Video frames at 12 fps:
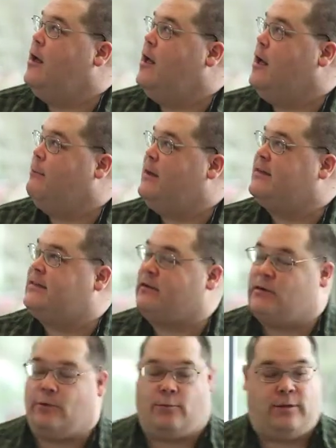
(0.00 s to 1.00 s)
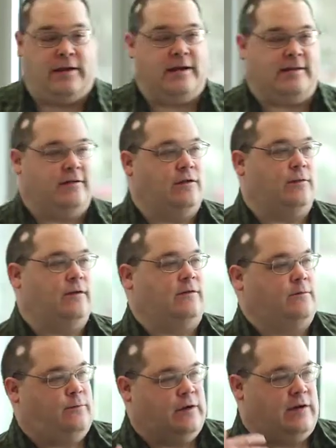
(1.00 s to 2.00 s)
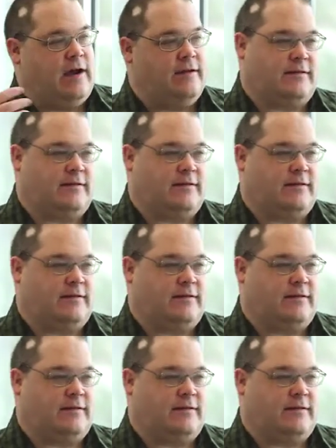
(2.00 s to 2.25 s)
And basically what we need to do is when you guys